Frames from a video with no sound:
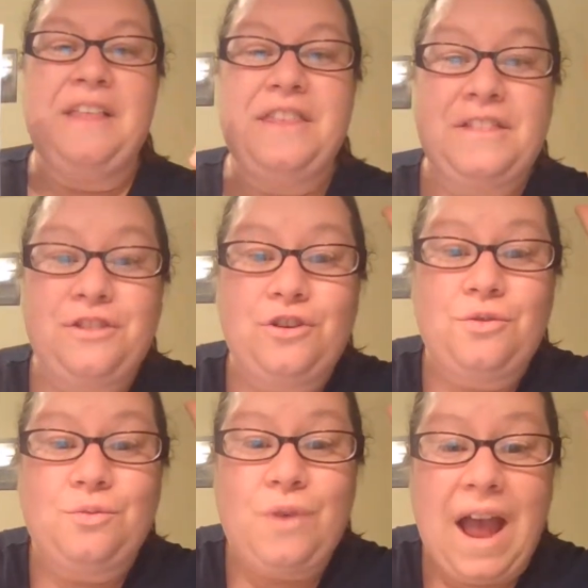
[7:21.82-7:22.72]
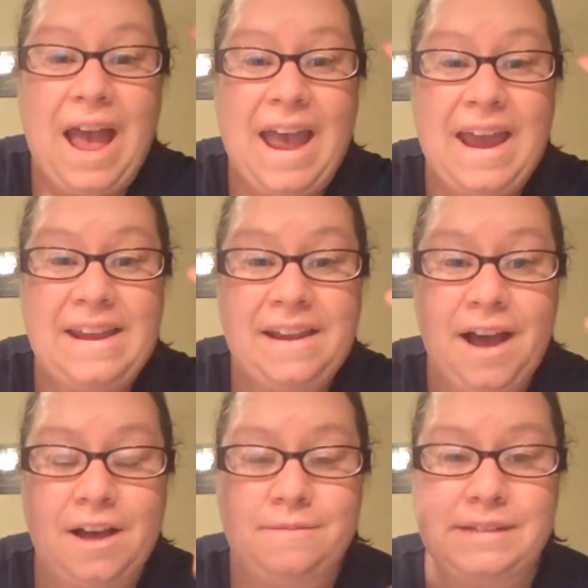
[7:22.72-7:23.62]
then the rain
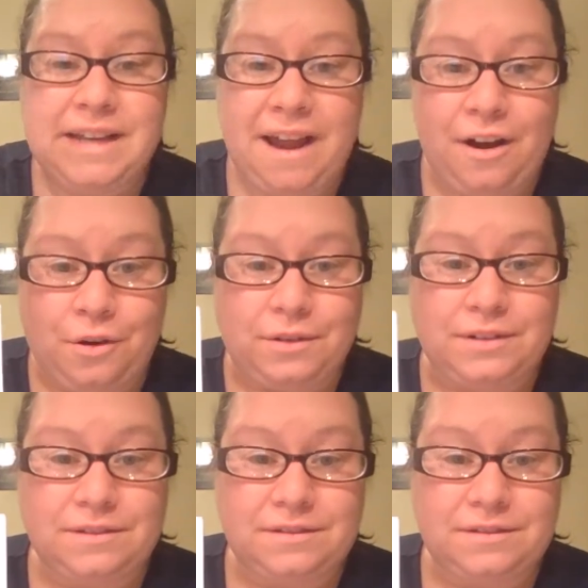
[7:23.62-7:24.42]
comes down.